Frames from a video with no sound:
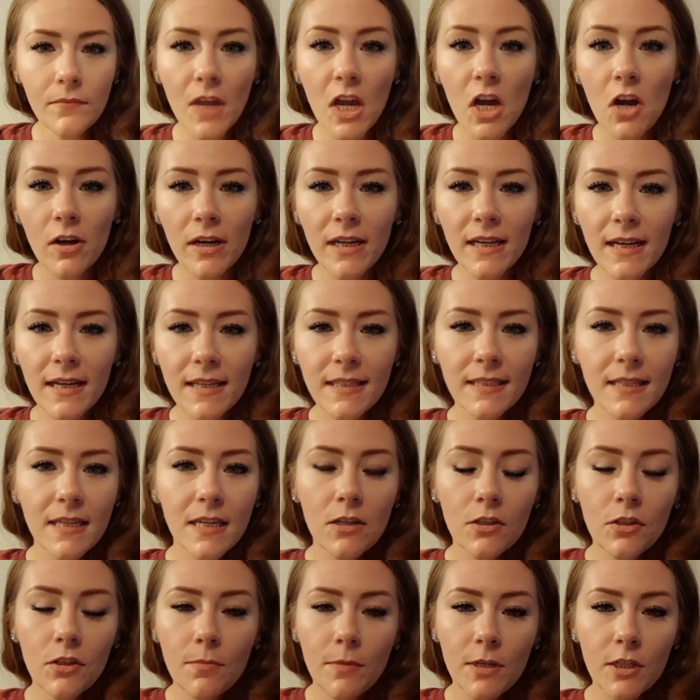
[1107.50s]
All right, guys, thank you
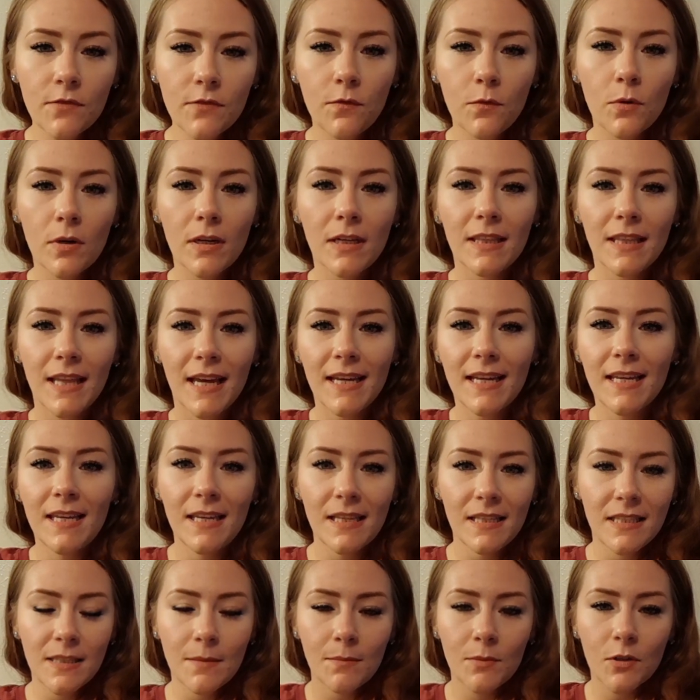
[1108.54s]
so much for liking
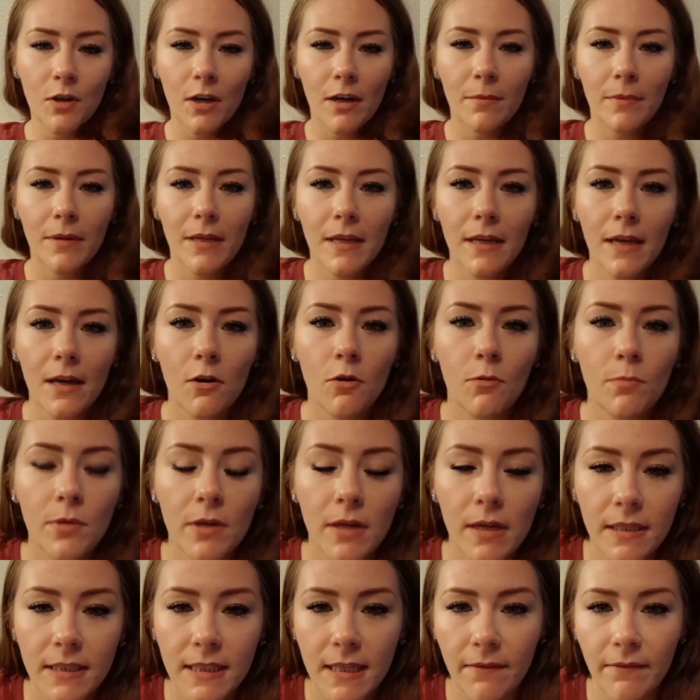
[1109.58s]
and subscribing. I hope you
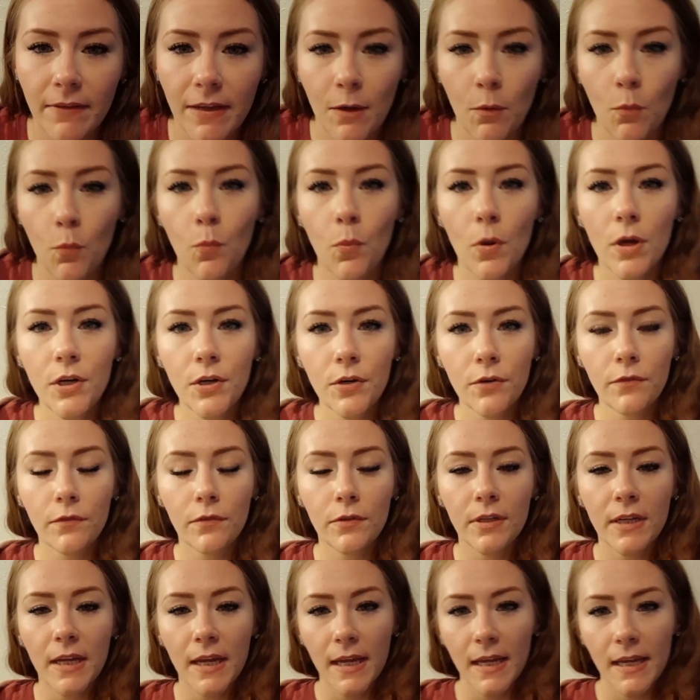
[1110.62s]
guys have a wonderful
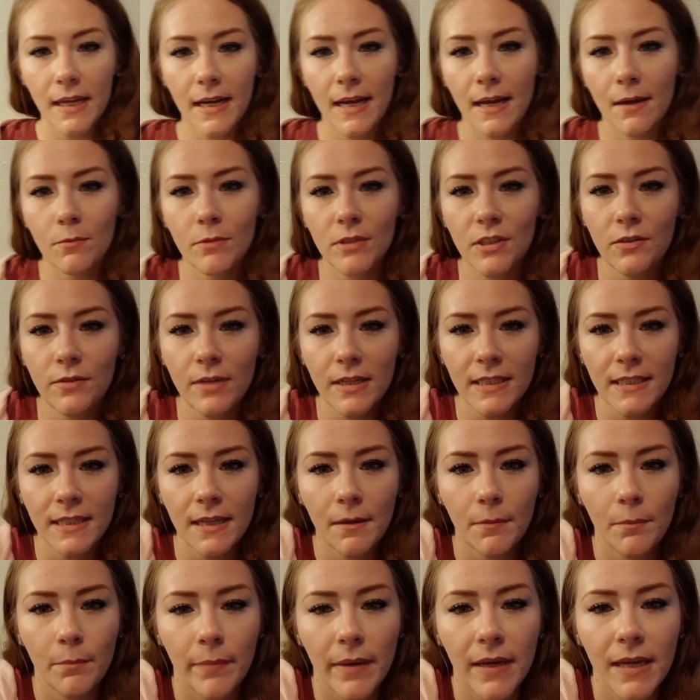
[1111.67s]
day, and I will see you next
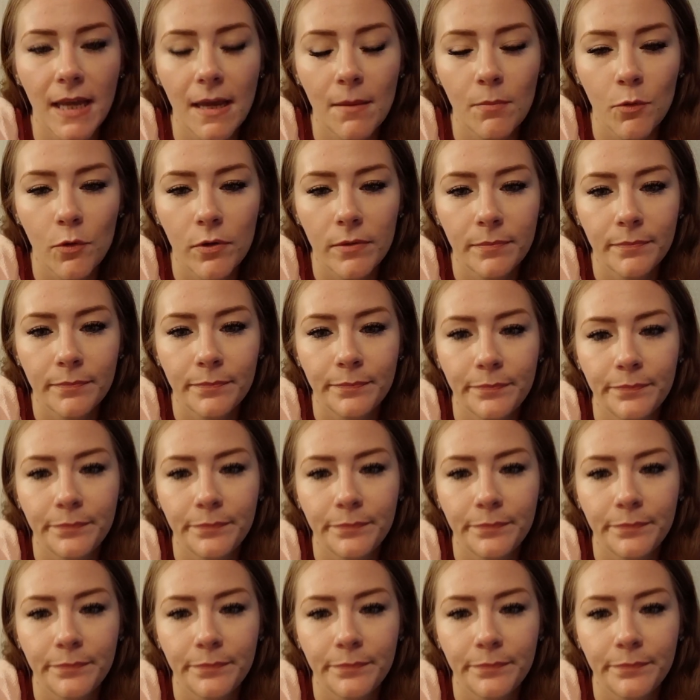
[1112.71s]
time. Bye, Capricorn.